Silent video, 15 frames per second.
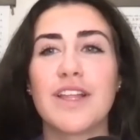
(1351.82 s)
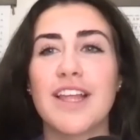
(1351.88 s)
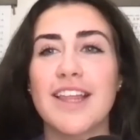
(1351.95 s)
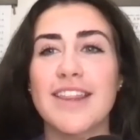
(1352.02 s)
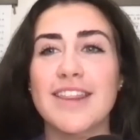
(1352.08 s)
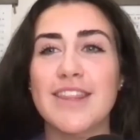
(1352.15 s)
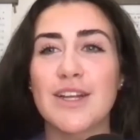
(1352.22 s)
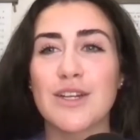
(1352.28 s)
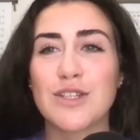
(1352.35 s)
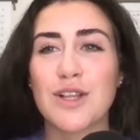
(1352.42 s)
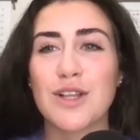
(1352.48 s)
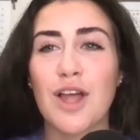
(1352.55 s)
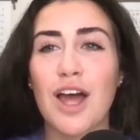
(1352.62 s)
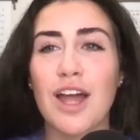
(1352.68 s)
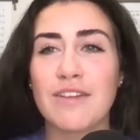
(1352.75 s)
there's a
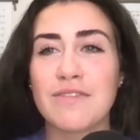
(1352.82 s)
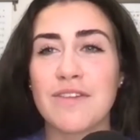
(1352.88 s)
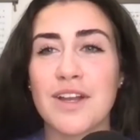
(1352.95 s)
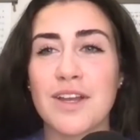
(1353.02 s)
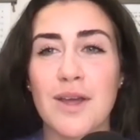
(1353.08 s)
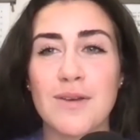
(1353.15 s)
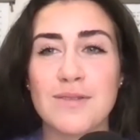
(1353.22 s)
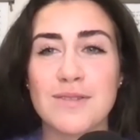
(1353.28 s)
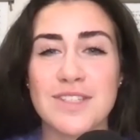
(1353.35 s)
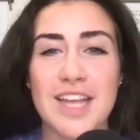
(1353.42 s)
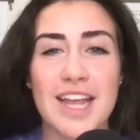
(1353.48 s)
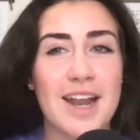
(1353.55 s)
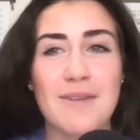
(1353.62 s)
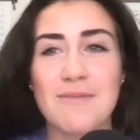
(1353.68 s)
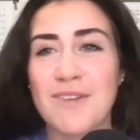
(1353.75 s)
lot of unknowns
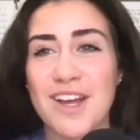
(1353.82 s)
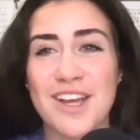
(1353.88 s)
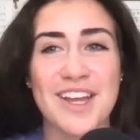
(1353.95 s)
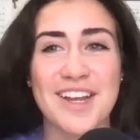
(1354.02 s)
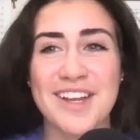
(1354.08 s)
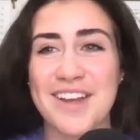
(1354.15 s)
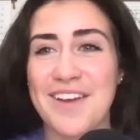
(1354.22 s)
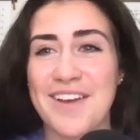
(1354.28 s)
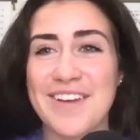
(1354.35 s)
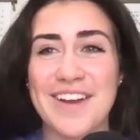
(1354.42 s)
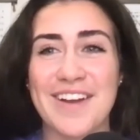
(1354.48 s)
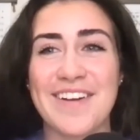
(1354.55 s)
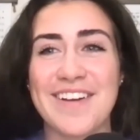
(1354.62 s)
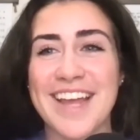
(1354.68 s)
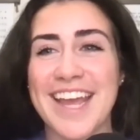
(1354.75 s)
and I'm not going to know it
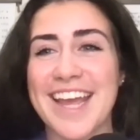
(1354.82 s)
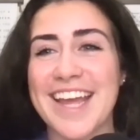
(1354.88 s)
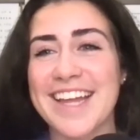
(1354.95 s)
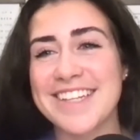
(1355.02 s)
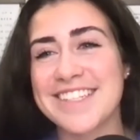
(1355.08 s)
all. And